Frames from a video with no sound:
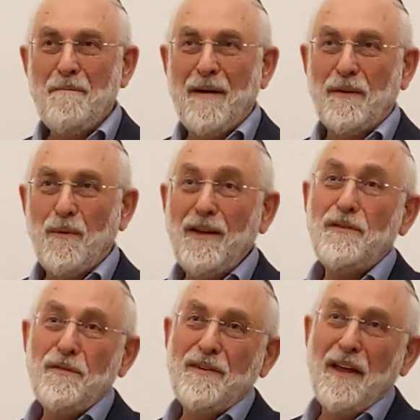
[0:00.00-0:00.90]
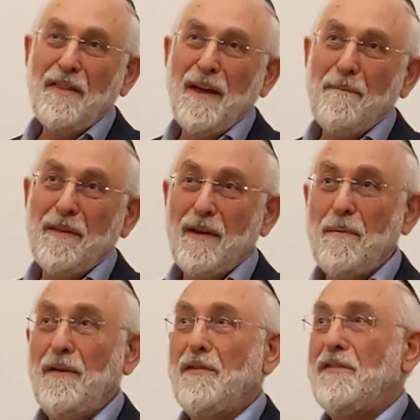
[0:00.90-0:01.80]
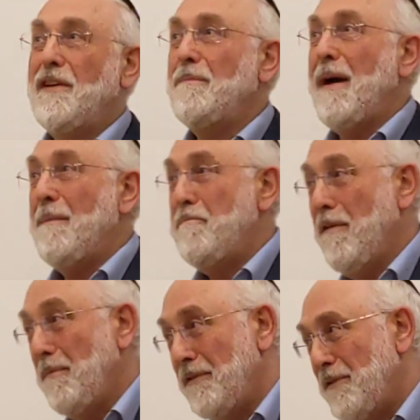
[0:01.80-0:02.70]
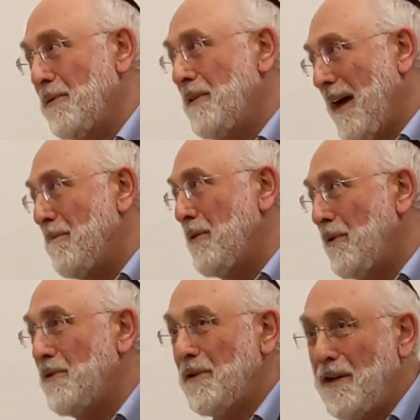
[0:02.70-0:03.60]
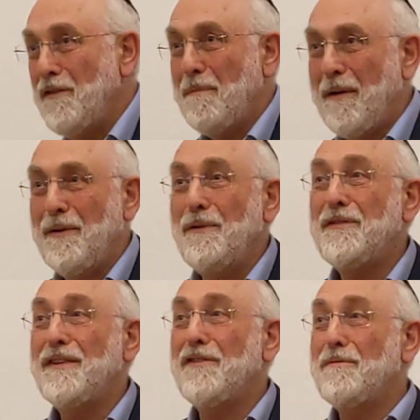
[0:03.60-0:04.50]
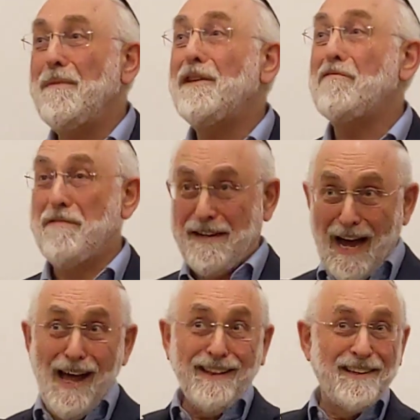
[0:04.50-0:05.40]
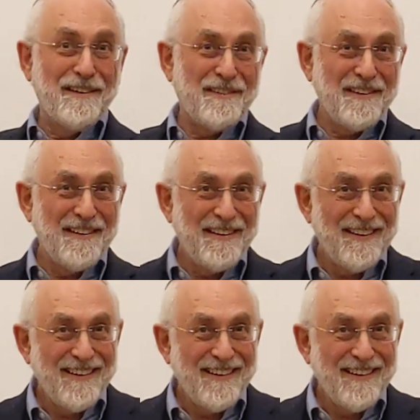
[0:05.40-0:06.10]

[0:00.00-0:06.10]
But once you've done that, the Rebbeinu said, I promised you that I'm going to give you panus and schmidt and regardless.